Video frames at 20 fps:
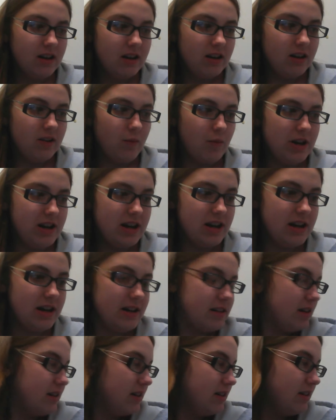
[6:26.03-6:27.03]
we
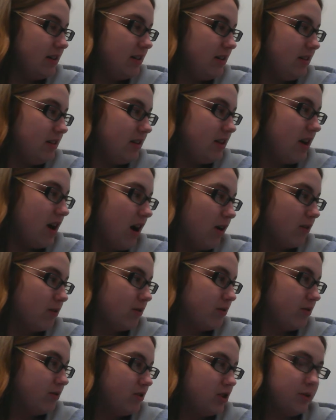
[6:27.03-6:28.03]
didn't, you know,
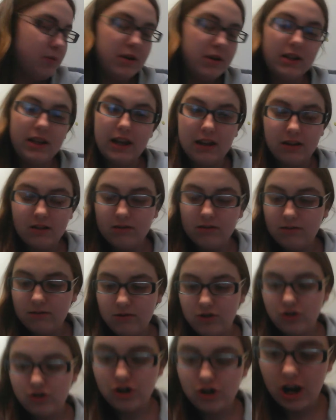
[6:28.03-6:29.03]
she wouldn't, like,
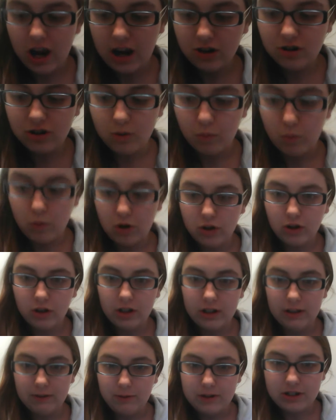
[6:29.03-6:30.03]
change the world
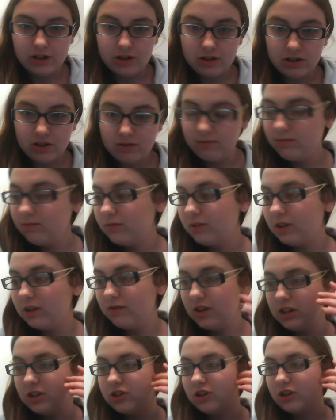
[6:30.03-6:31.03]
if we just
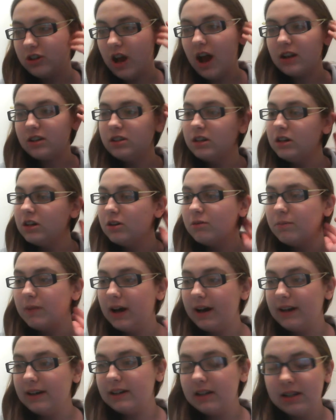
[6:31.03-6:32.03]
convinced her not to,
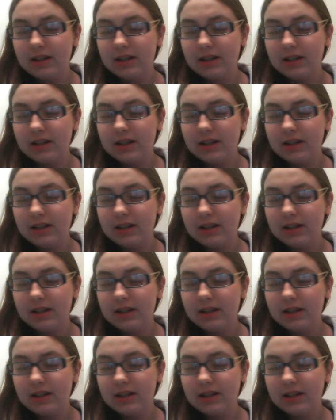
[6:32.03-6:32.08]
but